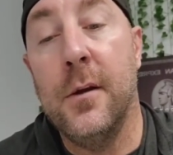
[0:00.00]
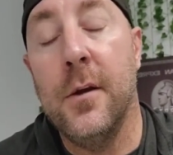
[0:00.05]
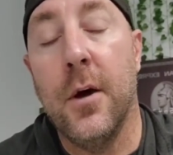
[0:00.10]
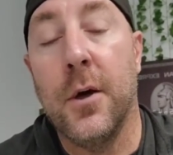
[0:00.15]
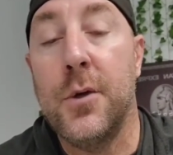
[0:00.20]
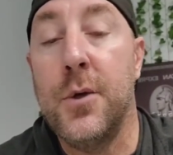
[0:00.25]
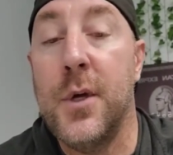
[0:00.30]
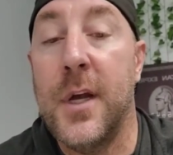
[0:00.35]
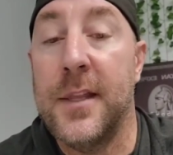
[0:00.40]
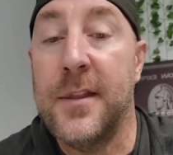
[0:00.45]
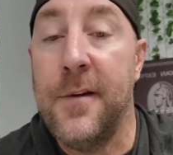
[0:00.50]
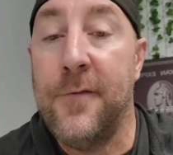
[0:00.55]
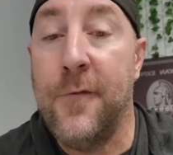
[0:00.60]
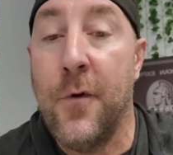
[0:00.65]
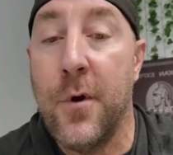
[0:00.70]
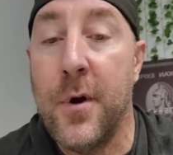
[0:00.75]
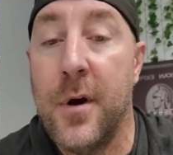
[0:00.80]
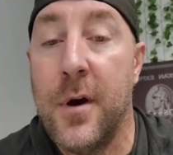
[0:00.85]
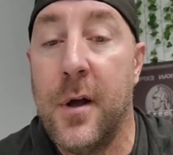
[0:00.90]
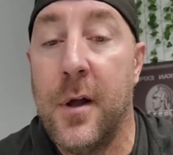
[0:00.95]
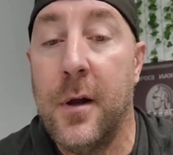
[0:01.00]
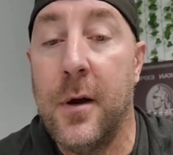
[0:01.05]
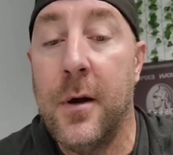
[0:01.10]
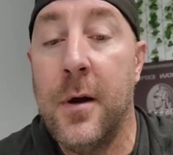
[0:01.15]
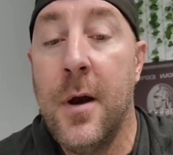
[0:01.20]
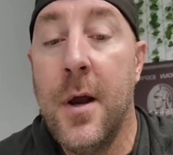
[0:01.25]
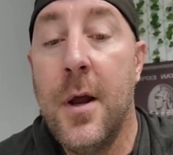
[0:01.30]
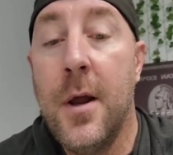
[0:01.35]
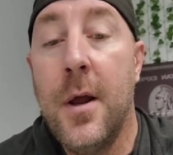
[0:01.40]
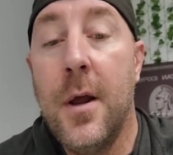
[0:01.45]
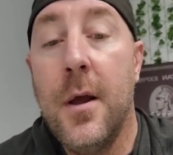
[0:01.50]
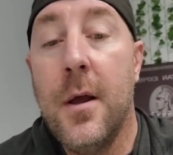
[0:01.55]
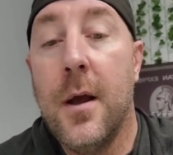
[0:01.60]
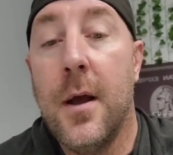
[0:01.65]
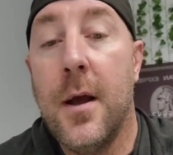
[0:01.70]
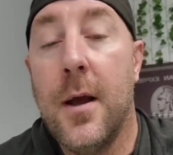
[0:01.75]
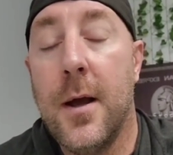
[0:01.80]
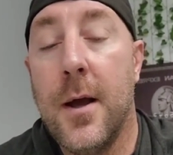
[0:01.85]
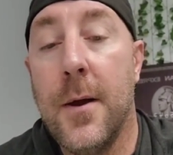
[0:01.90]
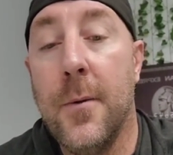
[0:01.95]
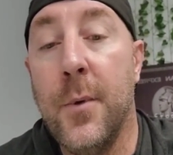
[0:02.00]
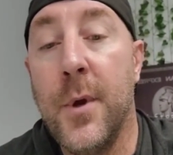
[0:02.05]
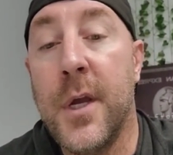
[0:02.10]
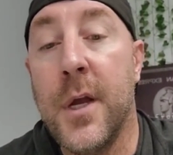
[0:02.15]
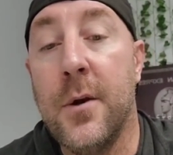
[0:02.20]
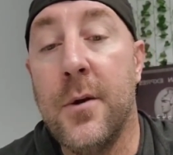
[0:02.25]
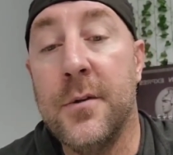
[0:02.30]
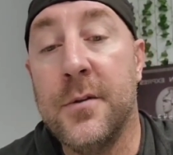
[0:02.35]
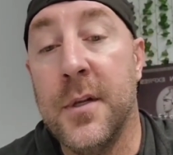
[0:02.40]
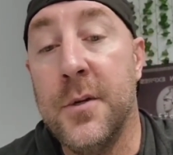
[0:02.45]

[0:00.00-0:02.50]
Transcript: look, you got the $400,